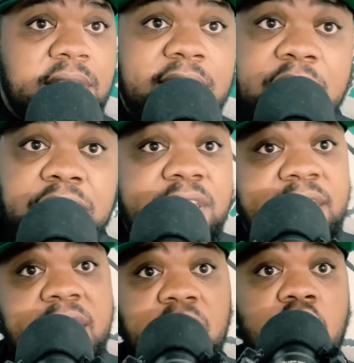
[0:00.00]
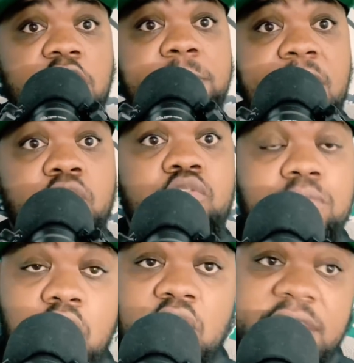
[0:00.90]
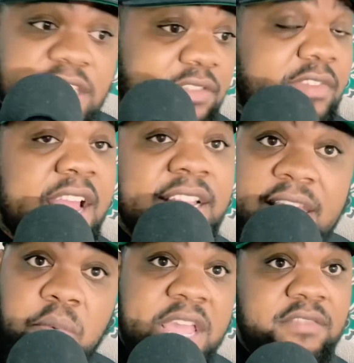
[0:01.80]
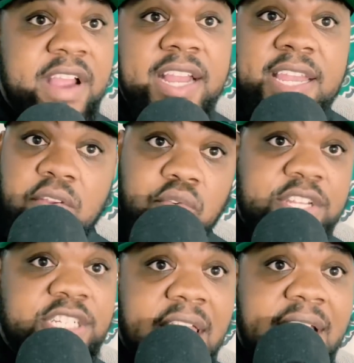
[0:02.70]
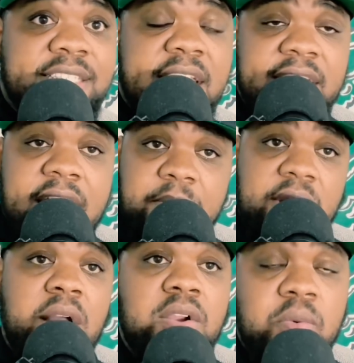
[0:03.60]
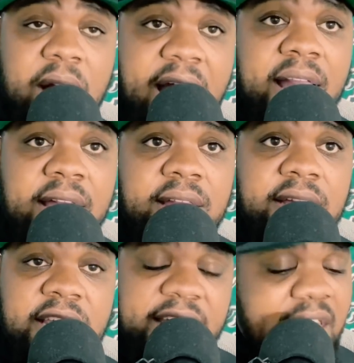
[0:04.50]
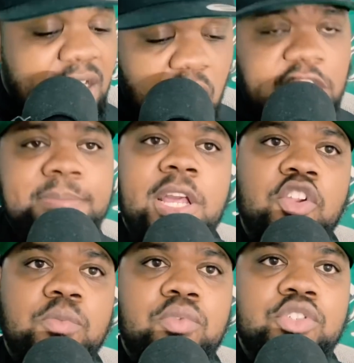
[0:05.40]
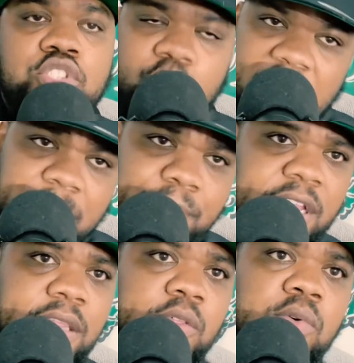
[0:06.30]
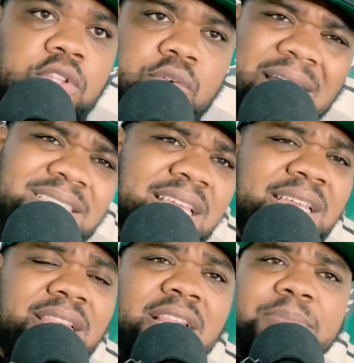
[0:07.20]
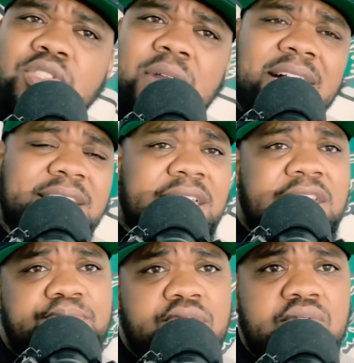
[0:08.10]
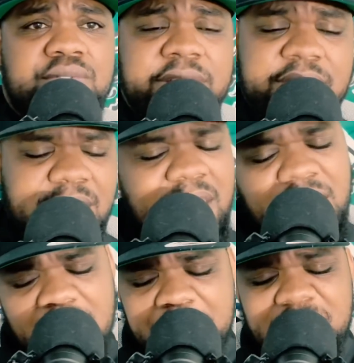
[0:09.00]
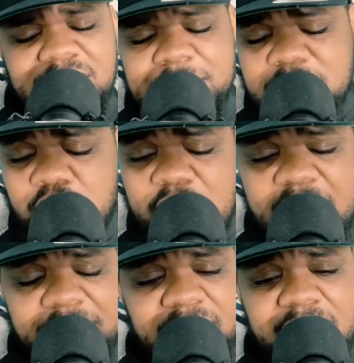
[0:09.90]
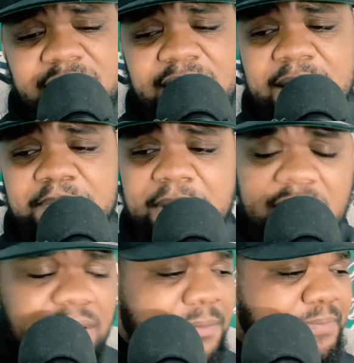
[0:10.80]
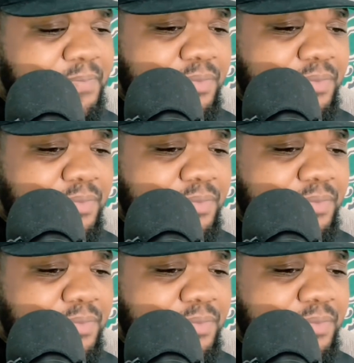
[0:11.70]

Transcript: They really can't call him that no more because he ran the way he ran down on the Jazz that game without Kawhi. They can't call him out no more, so you got to play through it. You got to take your lumps. You got to take your bruises. And Ben Simmons is going to have to either get better